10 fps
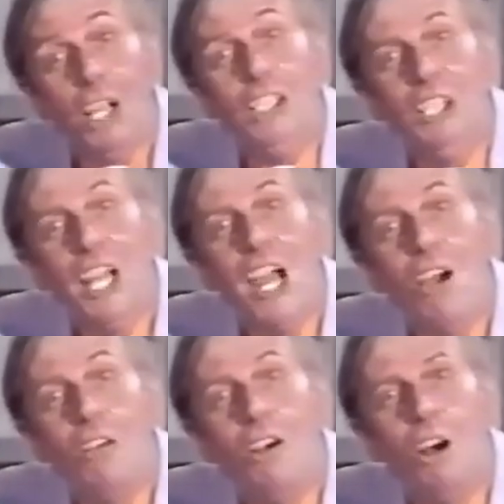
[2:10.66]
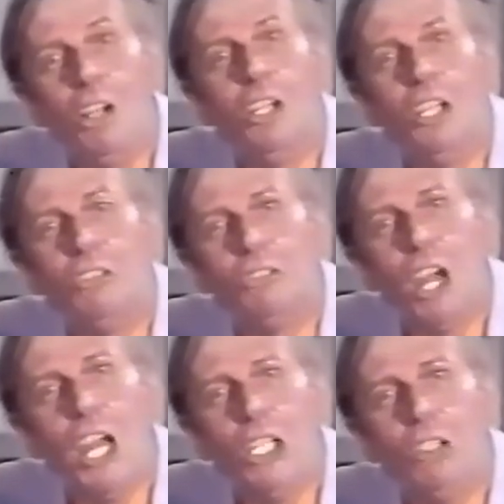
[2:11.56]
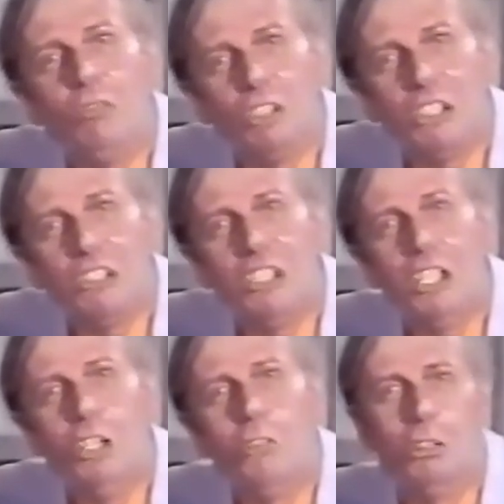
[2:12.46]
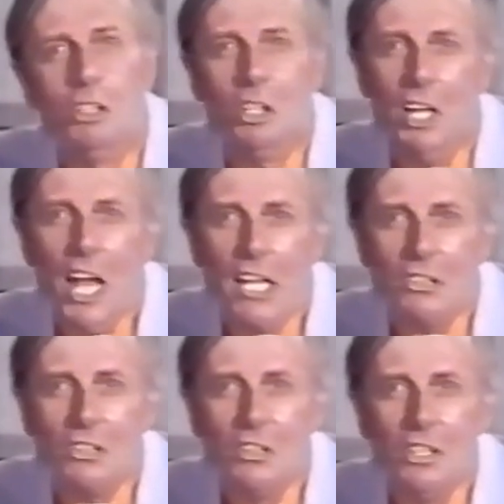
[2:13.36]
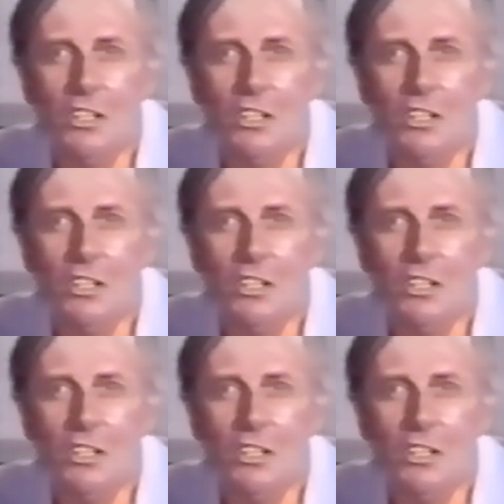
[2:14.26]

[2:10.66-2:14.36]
right now on an exchange visit with a lass